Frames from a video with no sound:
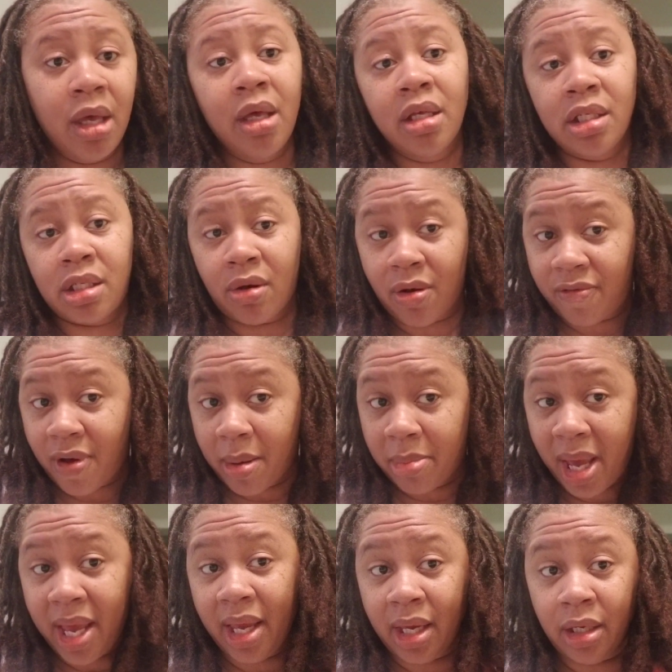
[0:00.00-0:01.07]
So if I'm
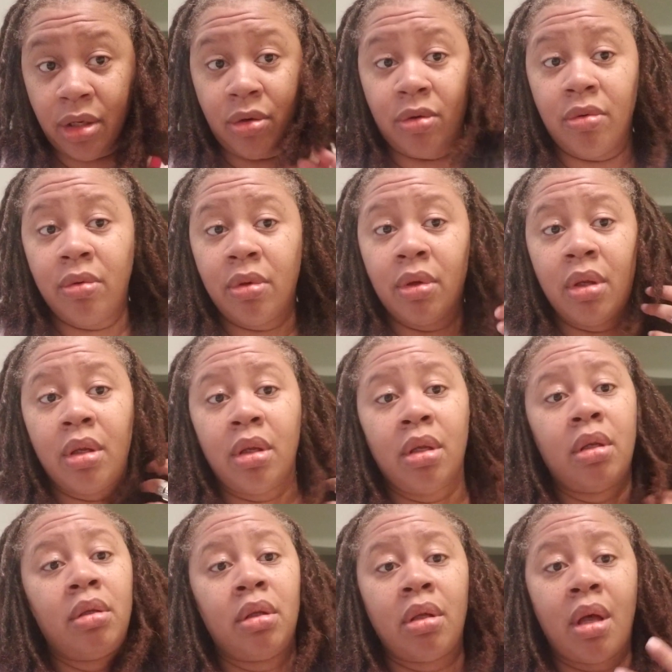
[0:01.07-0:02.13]
paying you,
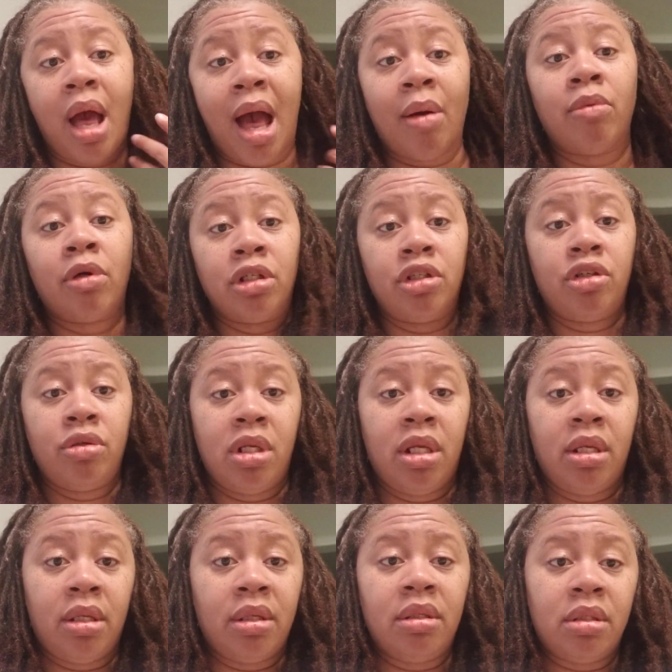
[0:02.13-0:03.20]
I want you
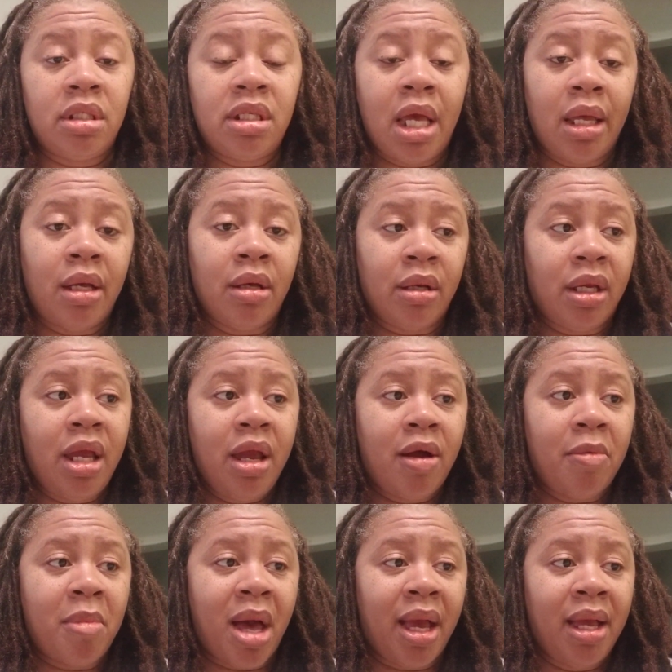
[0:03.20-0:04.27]
to take good care of
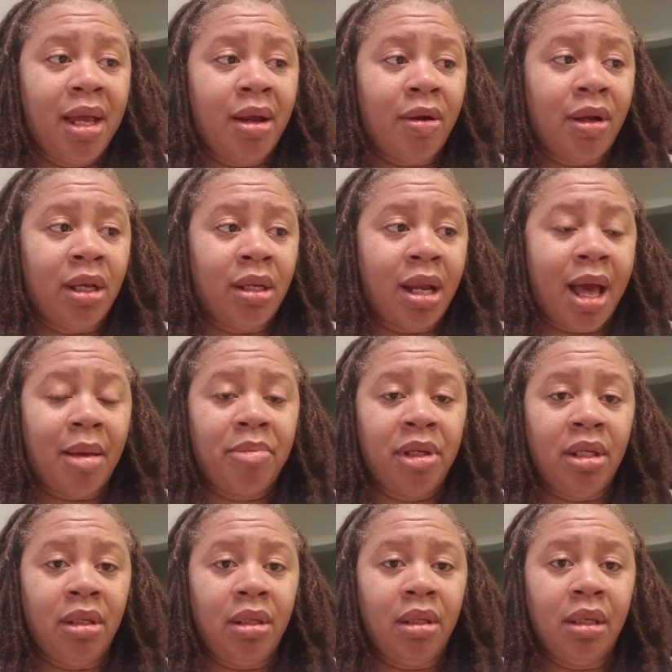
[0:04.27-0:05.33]
my hair and not
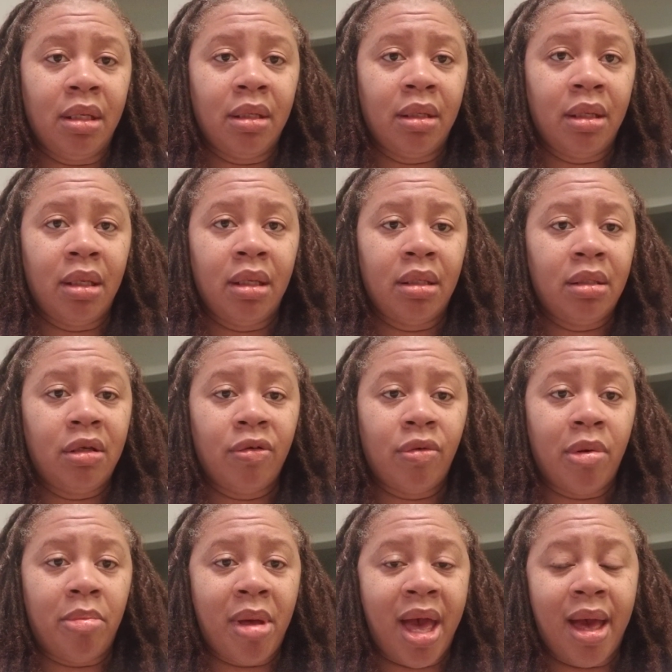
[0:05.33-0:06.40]
be
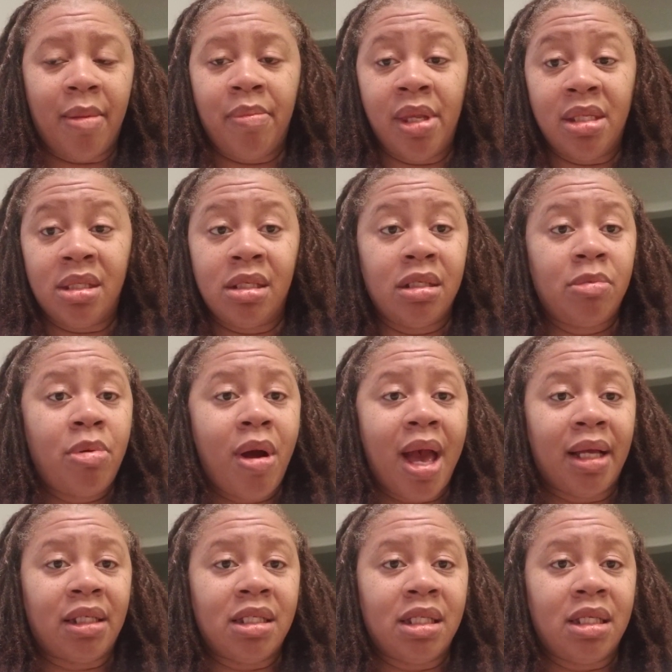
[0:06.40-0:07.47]
doing bad business
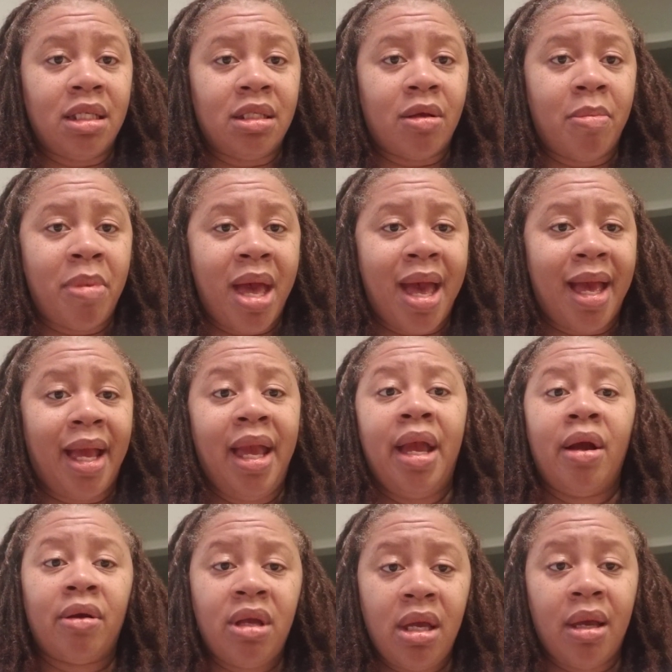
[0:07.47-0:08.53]
practices or bad
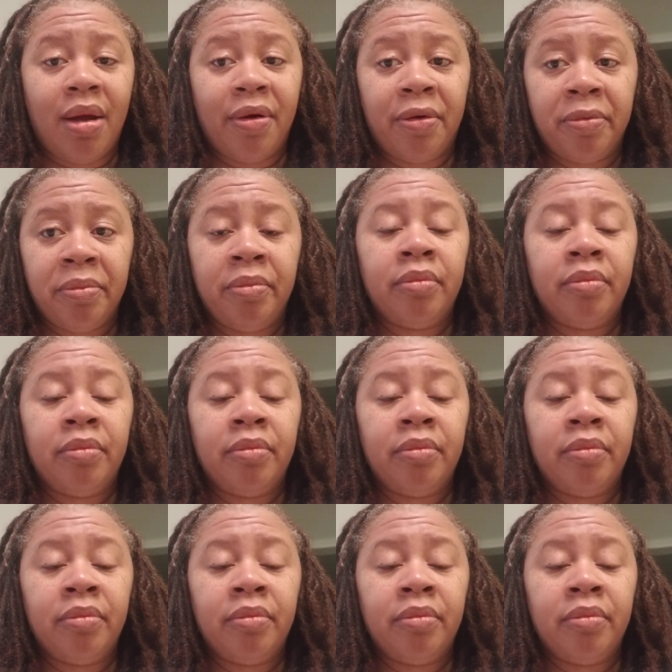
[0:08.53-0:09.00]
hair care